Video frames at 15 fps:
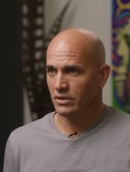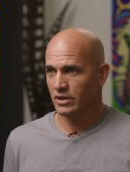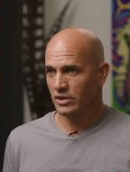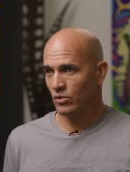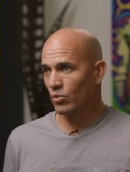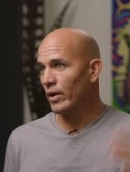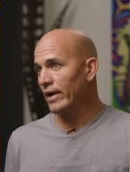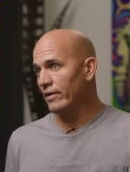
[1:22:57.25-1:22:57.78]

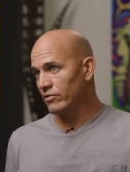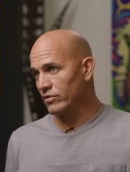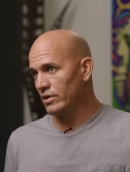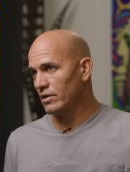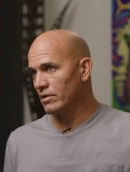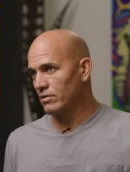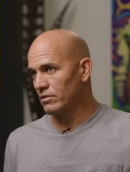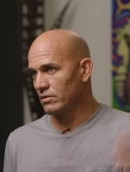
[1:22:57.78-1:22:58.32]
in the waves
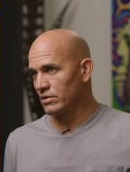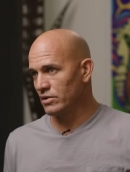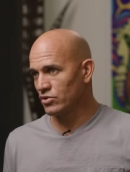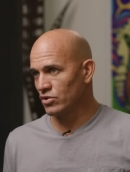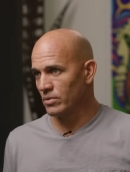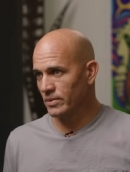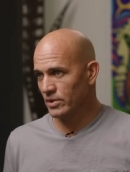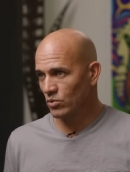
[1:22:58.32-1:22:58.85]
that
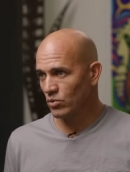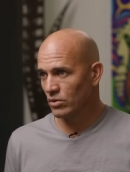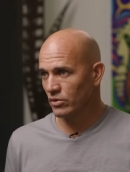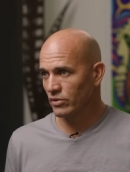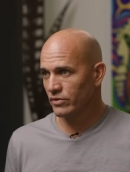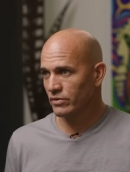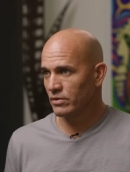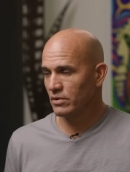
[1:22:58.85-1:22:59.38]
determine the
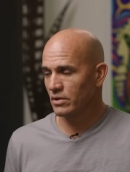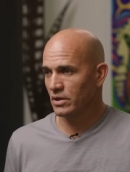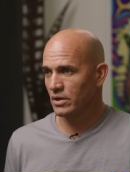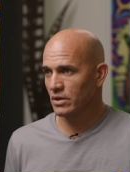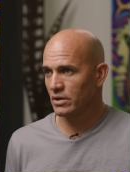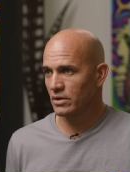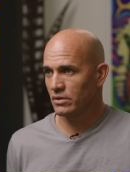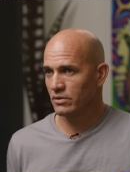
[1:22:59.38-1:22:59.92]
world
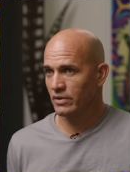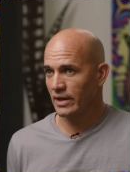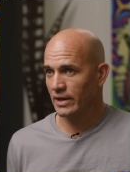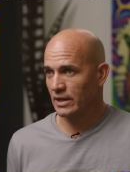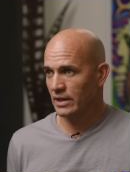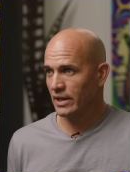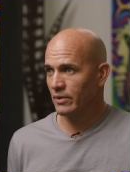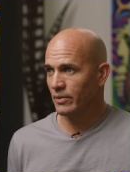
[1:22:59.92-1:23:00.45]
uh,
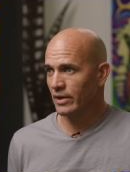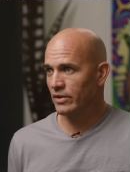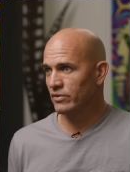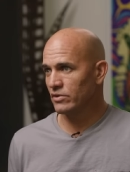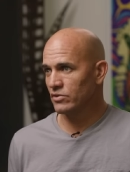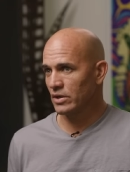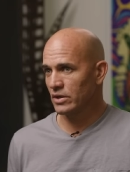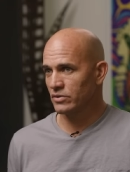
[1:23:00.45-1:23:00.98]
title, anyways,
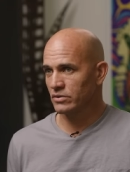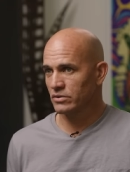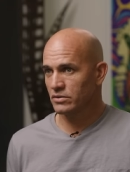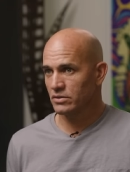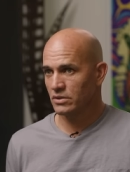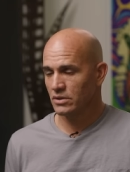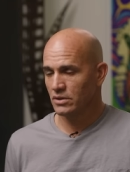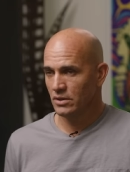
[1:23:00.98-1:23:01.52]
at
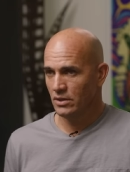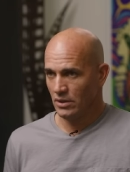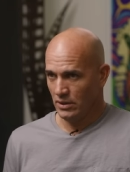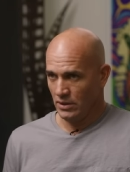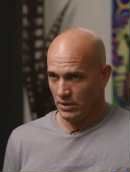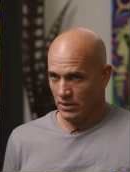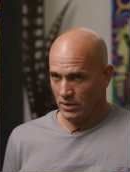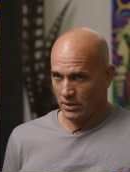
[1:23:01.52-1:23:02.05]
trestles.
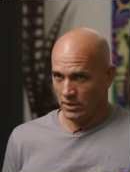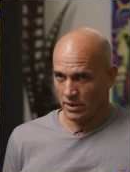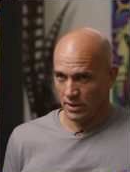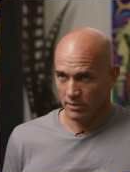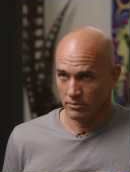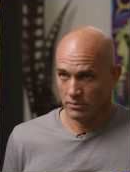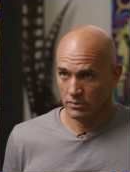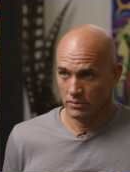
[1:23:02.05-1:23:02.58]

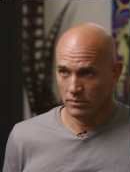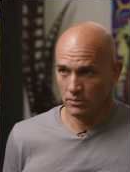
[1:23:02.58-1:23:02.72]
Um,